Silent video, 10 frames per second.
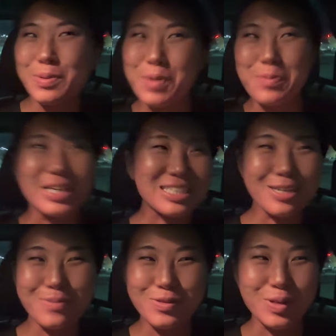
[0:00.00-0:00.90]
my best
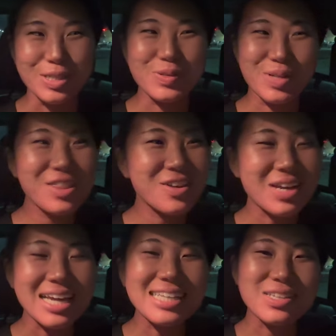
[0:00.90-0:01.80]
trip of twenty twenty-three,